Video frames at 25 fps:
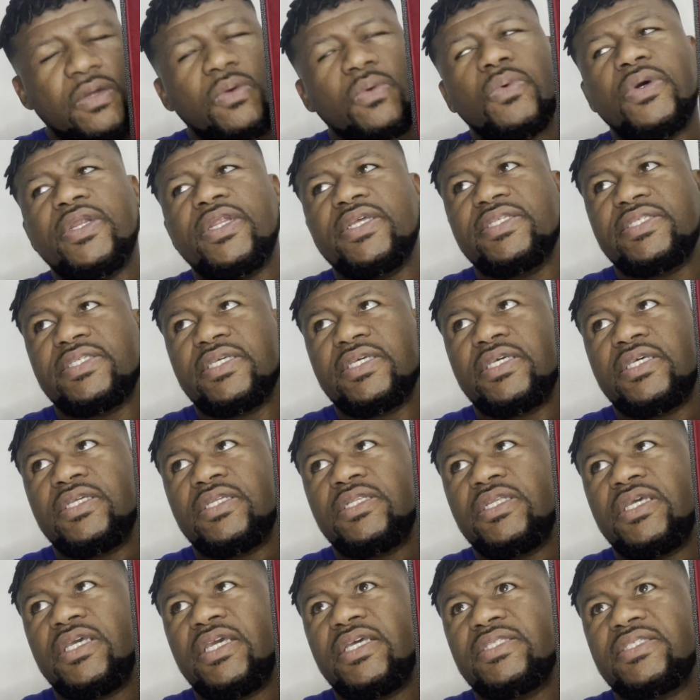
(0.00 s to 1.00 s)
what is
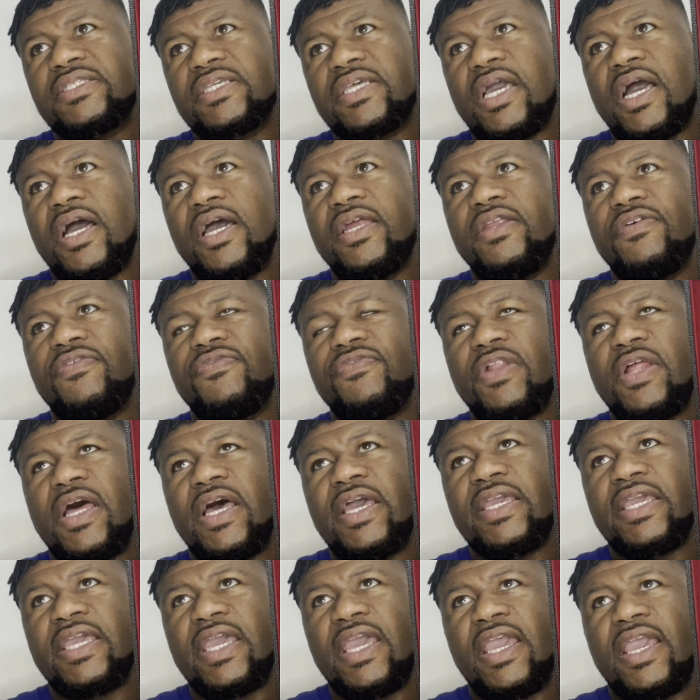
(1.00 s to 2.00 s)
it? It's kind of
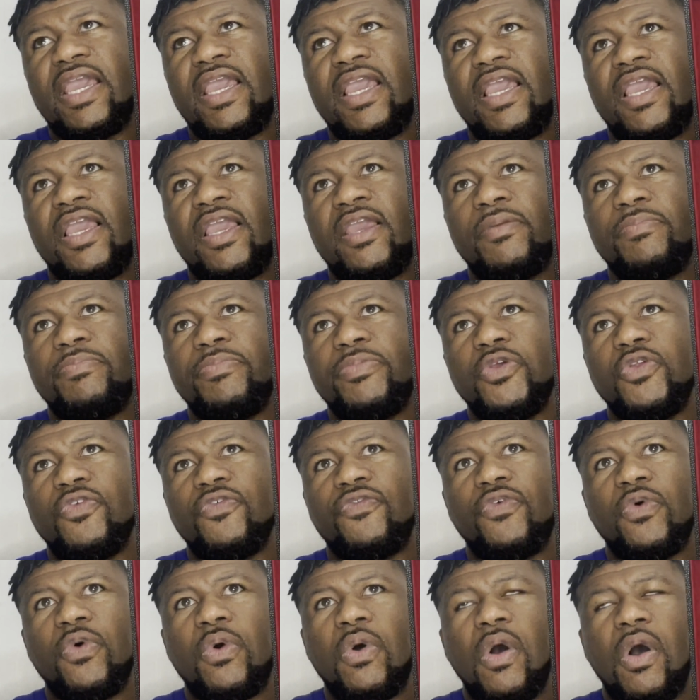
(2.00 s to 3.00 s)
like a
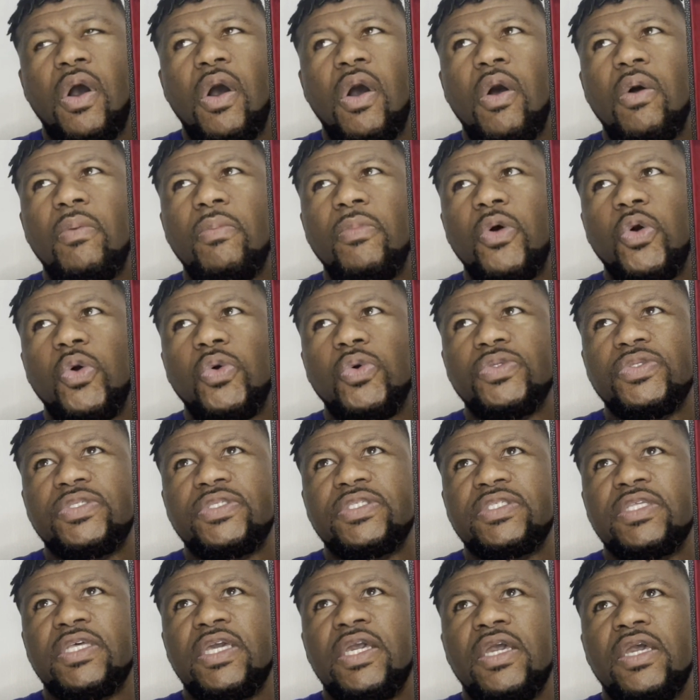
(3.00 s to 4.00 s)
beautiful,
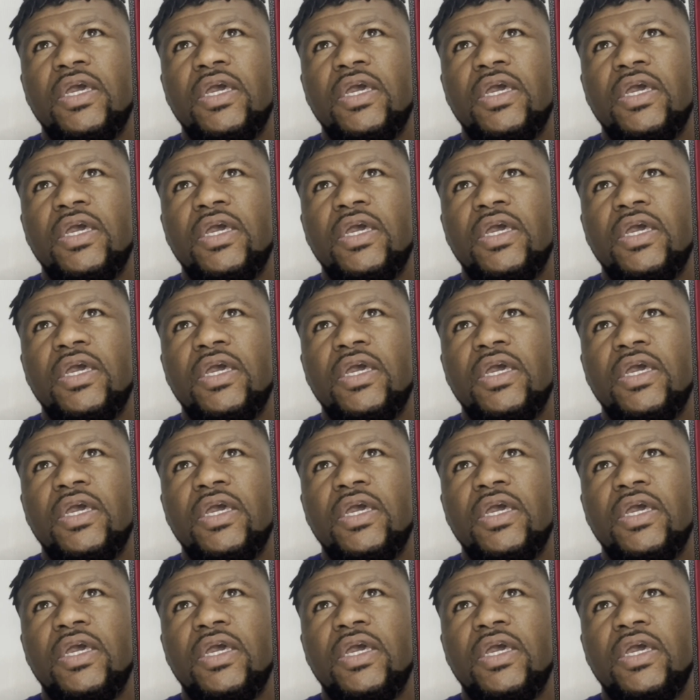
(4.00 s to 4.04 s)
almost